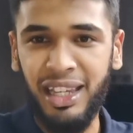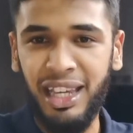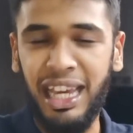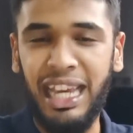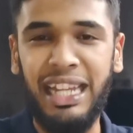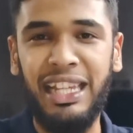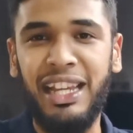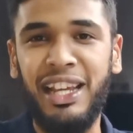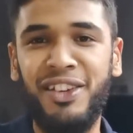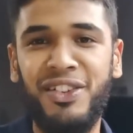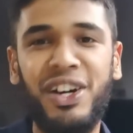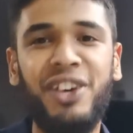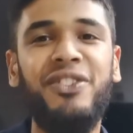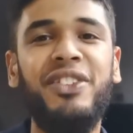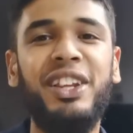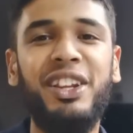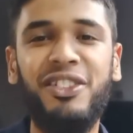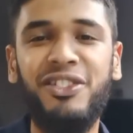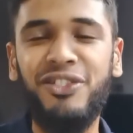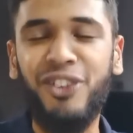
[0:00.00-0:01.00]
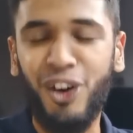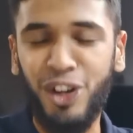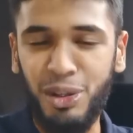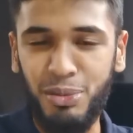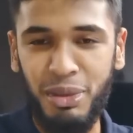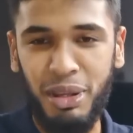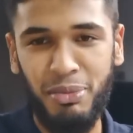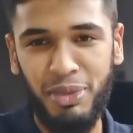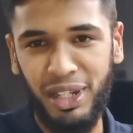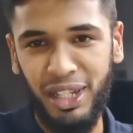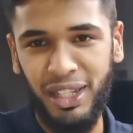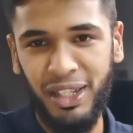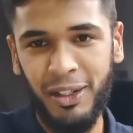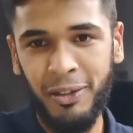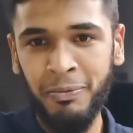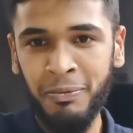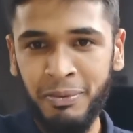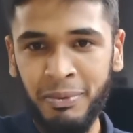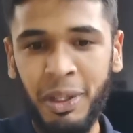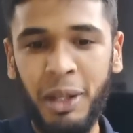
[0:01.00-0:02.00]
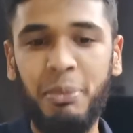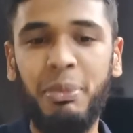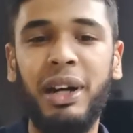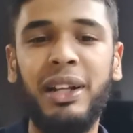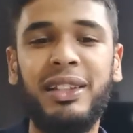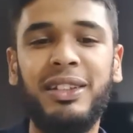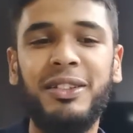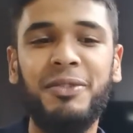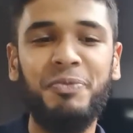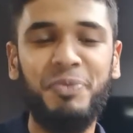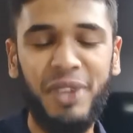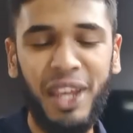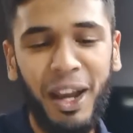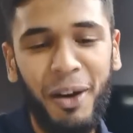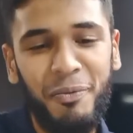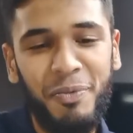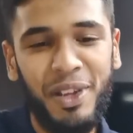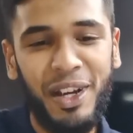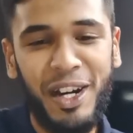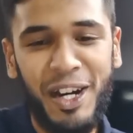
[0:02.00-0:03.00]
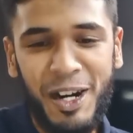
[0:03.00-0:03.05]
and a very fun memory. But yeah,